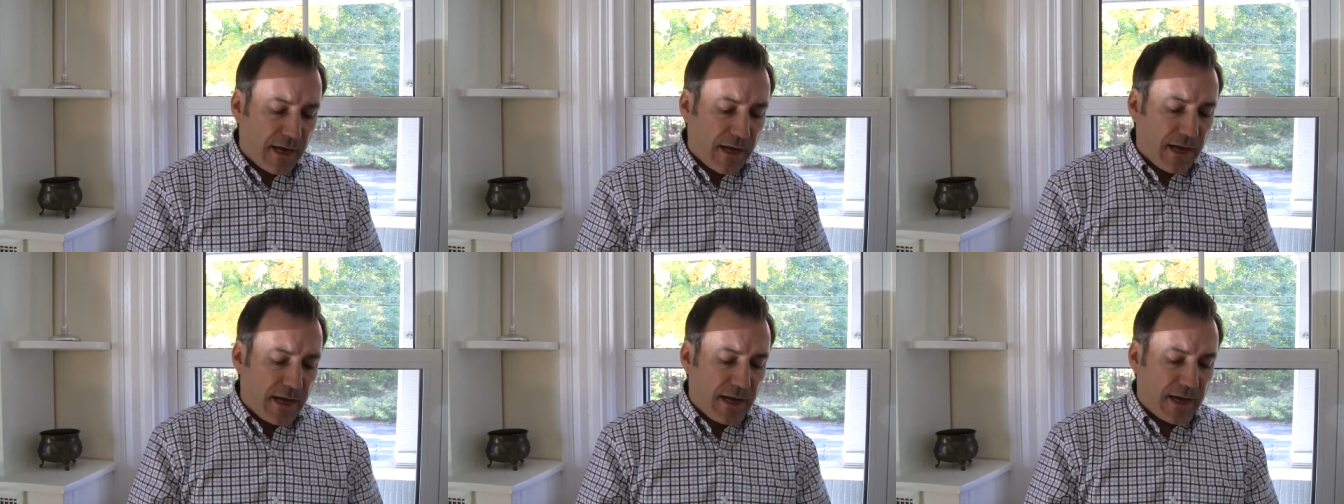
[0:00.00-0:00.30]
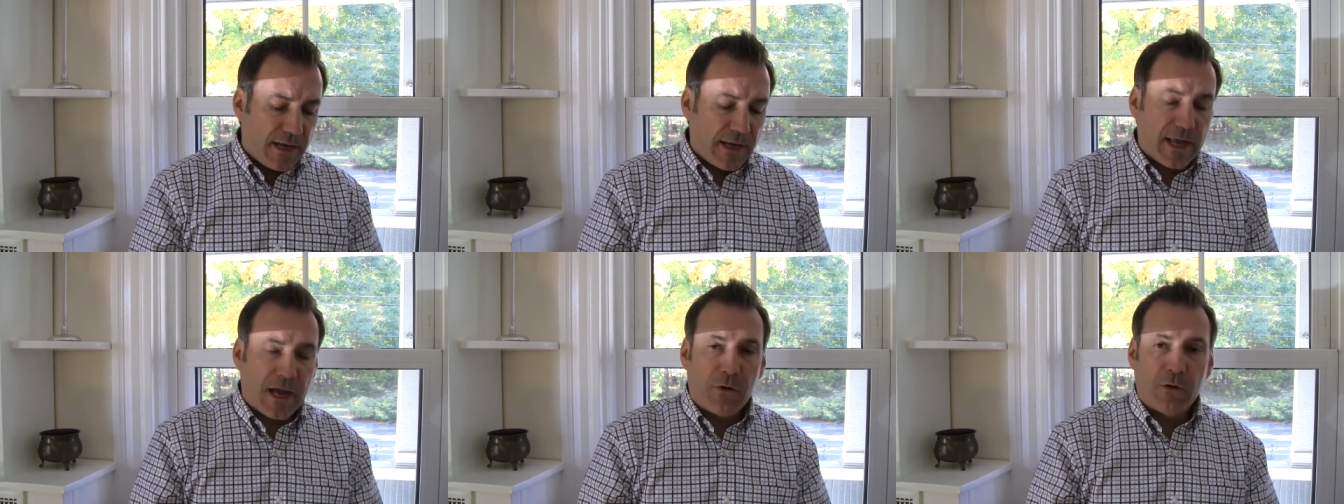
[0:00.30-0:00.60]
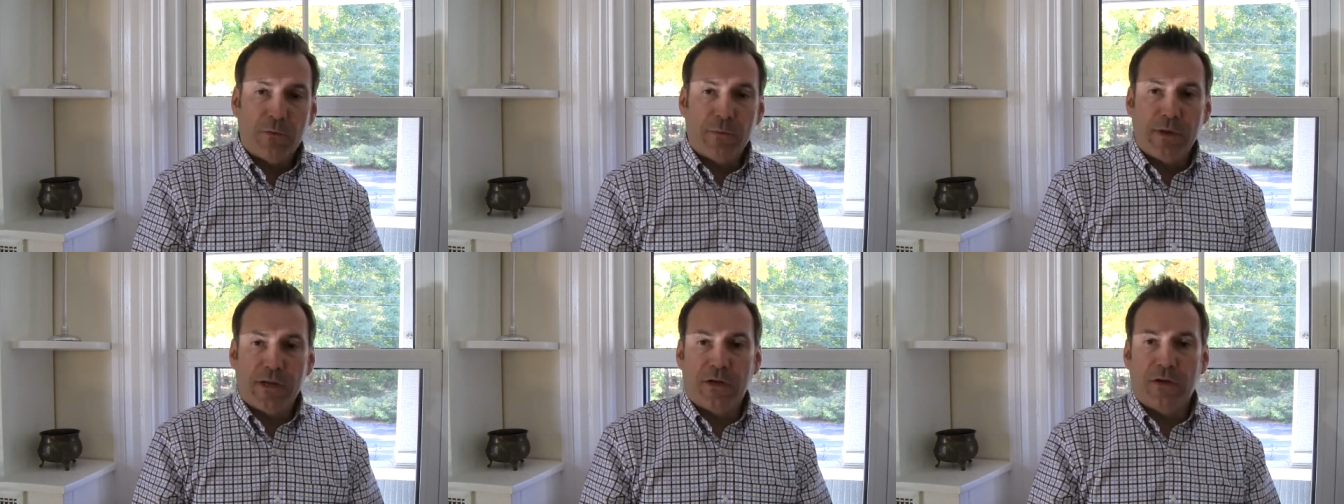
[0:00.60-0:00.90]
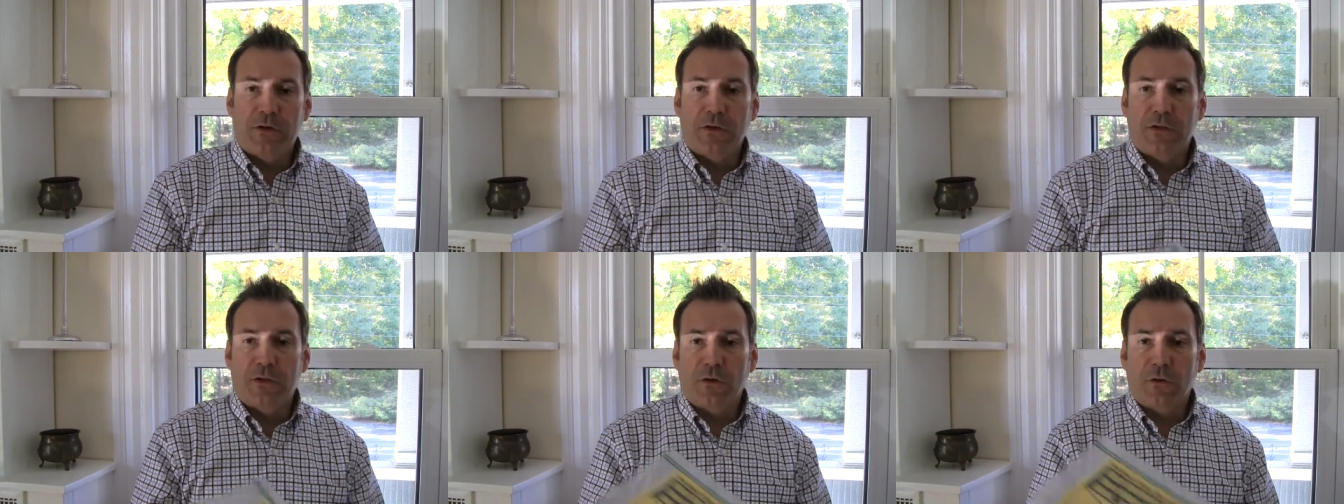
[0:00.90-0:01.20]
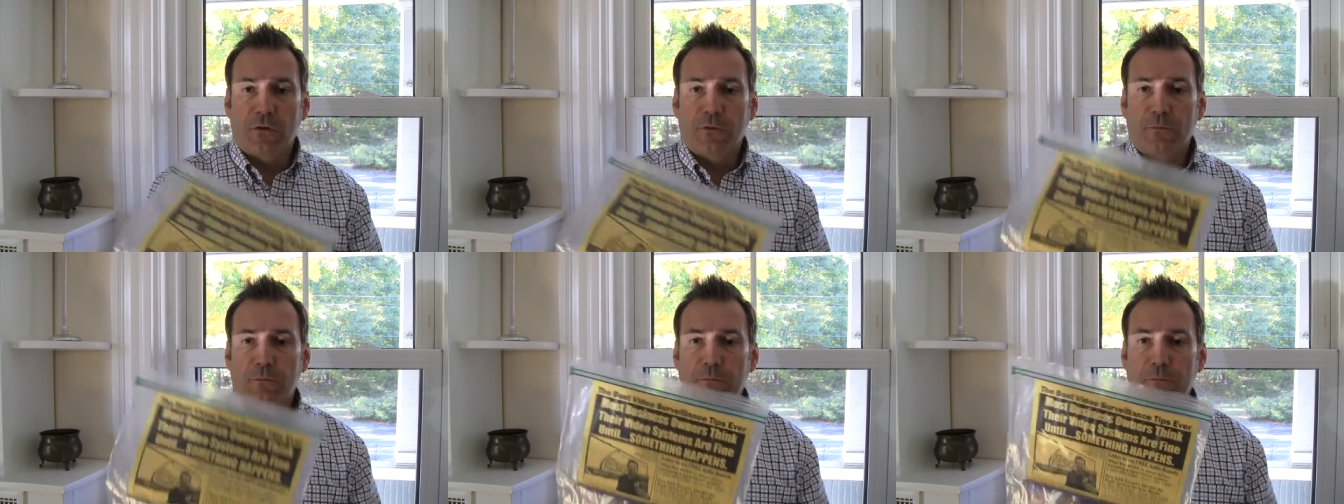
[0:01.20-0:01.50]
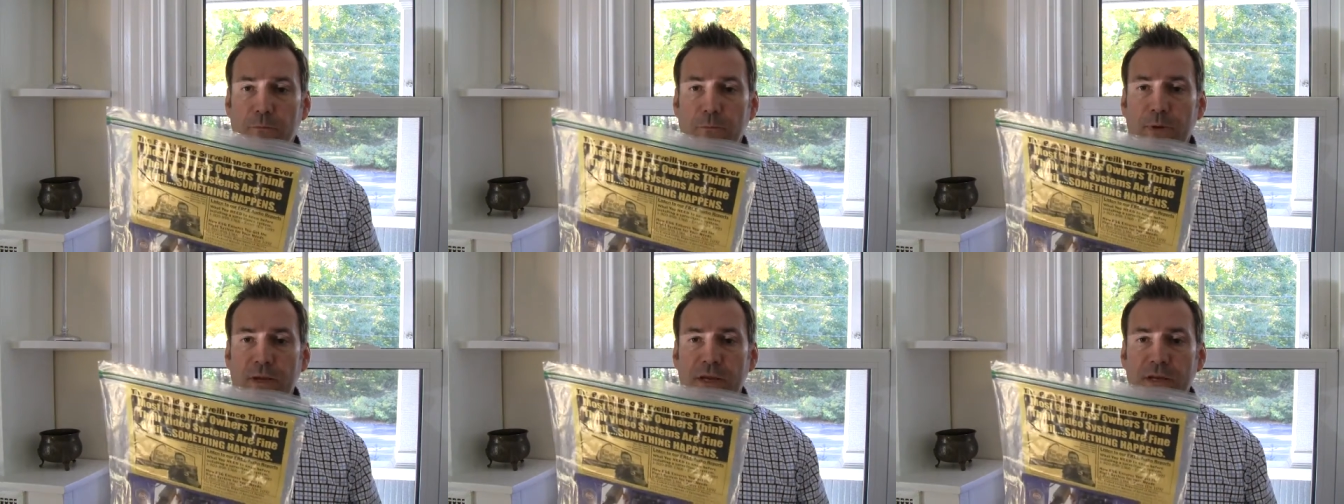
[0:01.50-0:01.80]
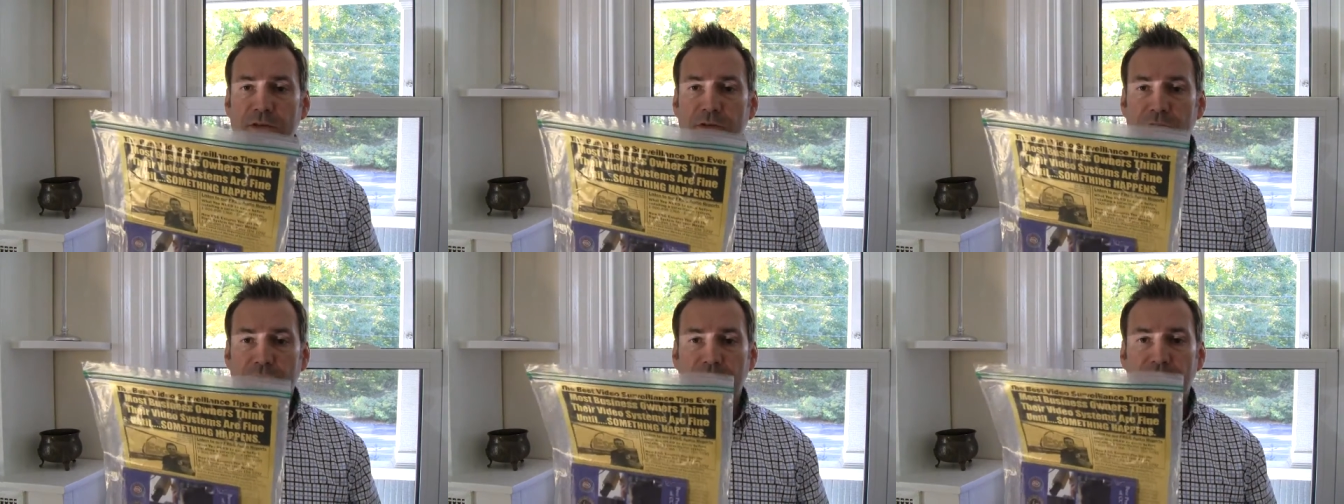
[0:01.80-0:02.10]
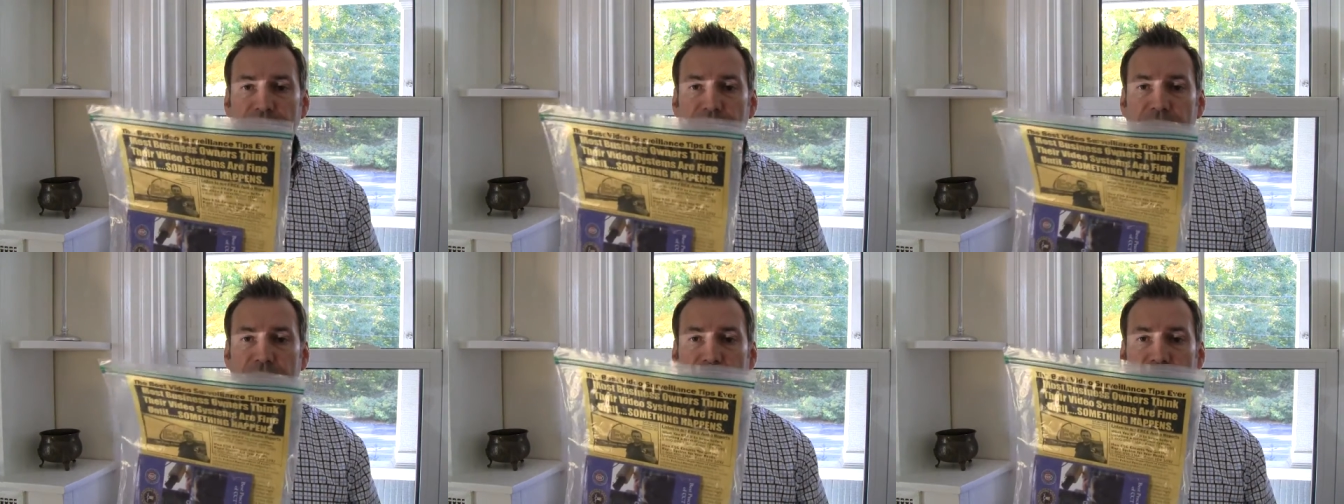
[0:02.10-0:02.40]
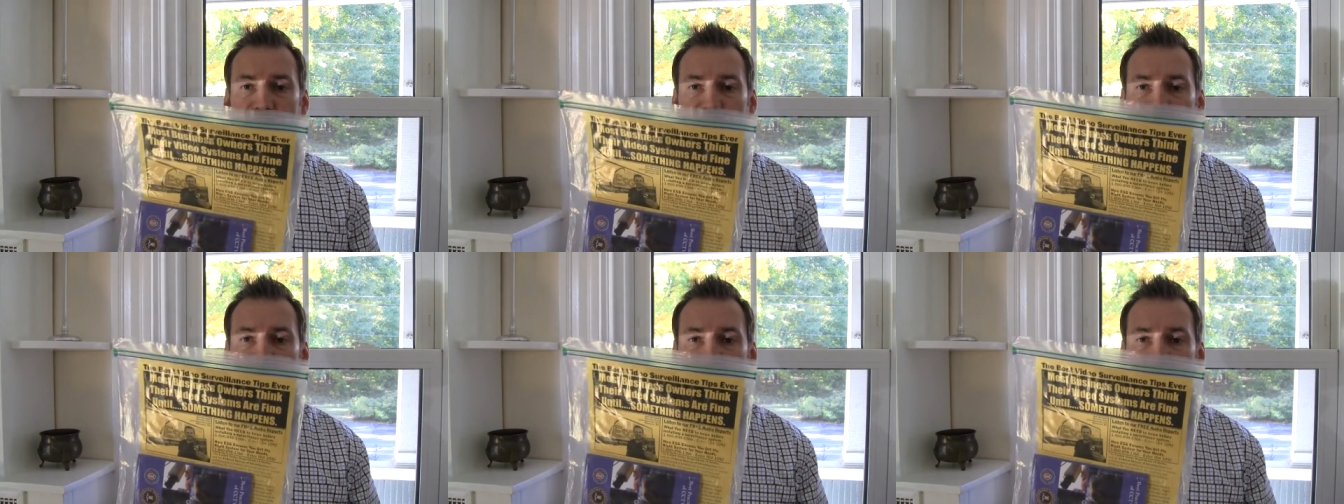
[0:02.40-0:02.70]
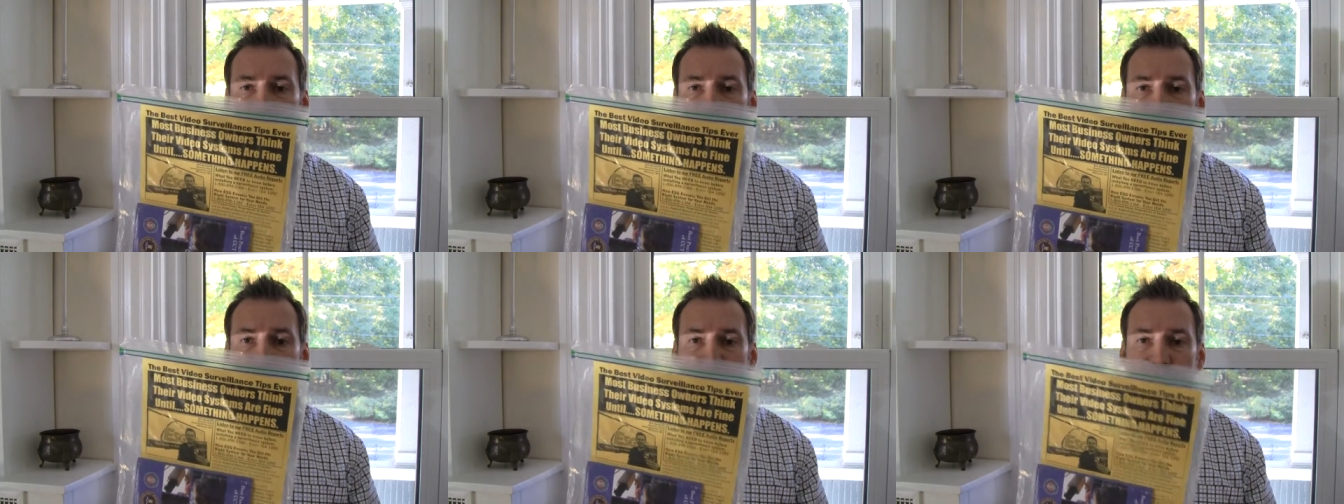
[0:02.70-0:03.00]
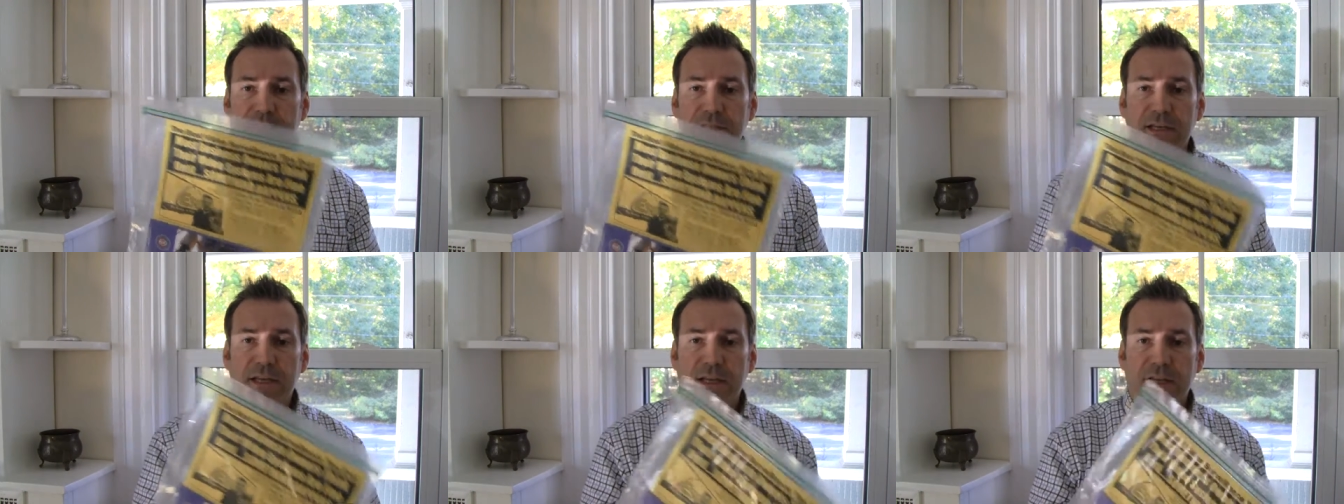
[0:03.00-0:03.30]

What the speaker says: And that would be a good little piece just for sending out this piece,